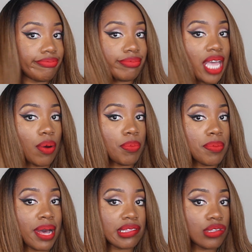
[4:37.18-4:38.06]
that would be
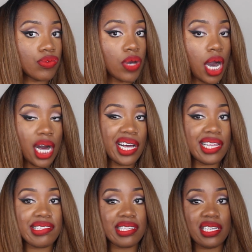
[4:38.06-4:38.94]
my two
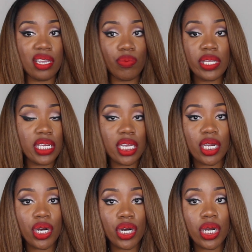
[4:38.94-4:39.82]
cons. It really
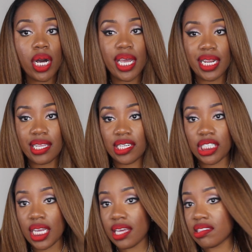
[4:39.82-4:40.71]
didn't curl and it
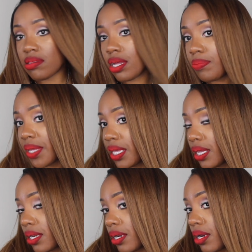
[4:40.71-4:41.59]
sheds a
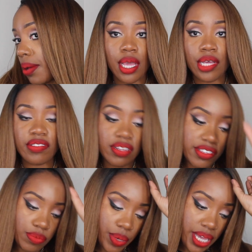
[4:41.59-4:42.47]
bit. So
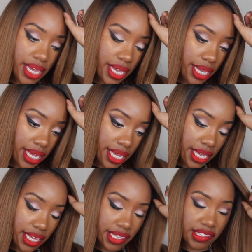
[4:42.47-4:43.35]
this wig
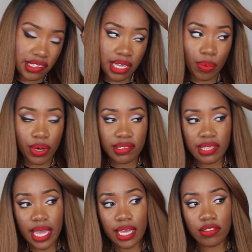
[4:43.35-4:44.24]
is, I wanna
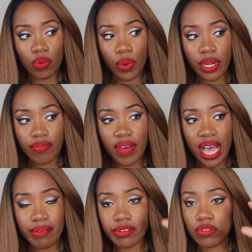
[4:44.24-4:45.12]
say $25
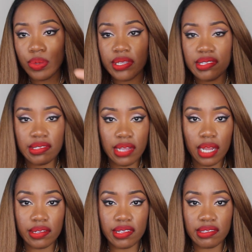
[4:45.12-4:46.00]
or $26
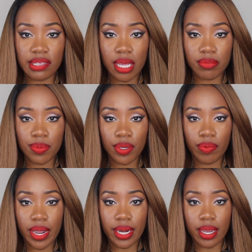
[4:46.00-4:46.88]
at SAMSBEAUTY
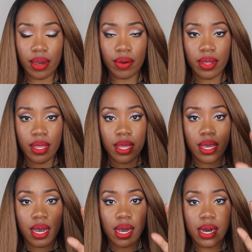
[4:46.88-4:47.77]
right
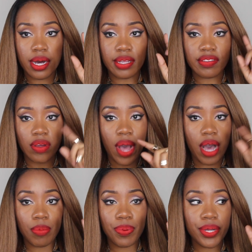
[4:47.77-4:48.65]
now. So
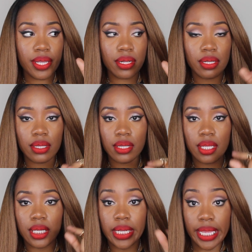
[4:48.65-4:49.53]
I'll put
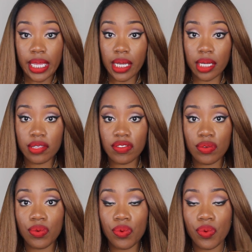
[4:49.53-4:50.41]
the link
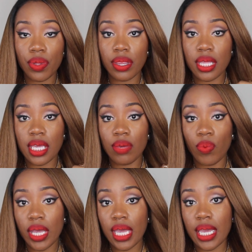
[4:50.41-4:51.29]
to the
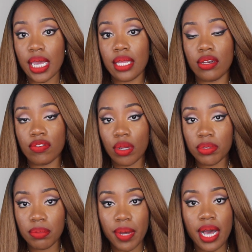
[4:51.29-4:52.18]
wig in the
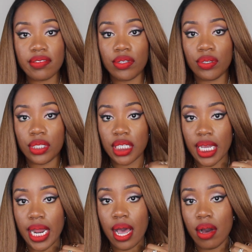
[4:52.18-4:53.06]
description box so you can
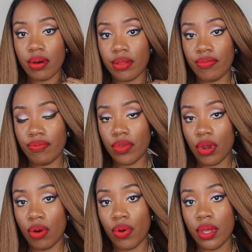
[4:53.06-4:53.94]
check it out and, you
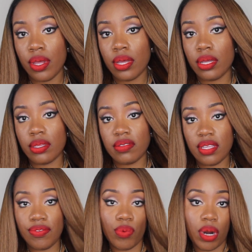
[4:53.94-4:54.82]
know,
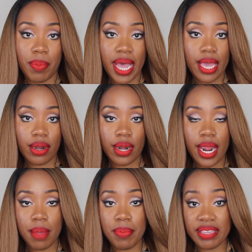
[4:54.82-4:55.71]
see if you wanna buy it or
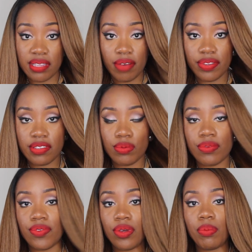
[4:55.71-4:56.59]
not based off of this
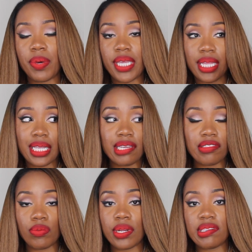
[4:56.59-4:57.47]
review. But yeah, I think
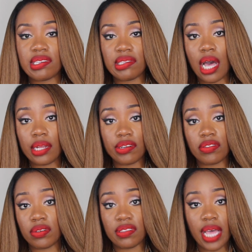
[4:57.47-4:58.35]
it's $26,
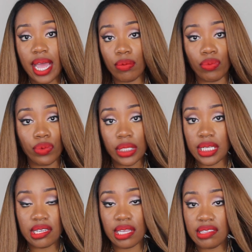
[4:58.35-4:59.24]
so it's
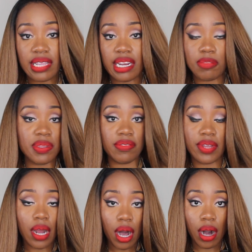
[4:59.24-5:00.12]
not expensive
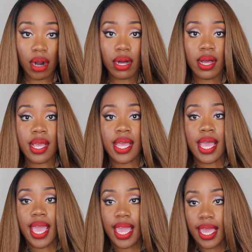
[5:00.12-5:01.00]
at all.
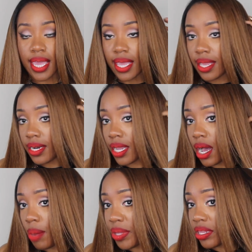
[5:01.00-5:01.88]
And
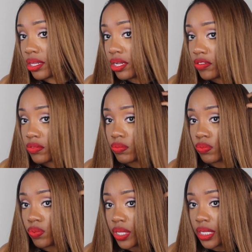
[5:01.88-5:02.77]
it looks
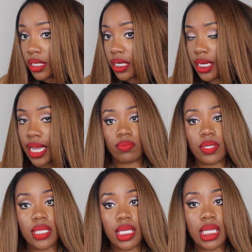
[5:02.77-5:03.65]
really good,
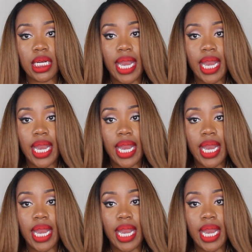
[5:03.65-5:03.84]
really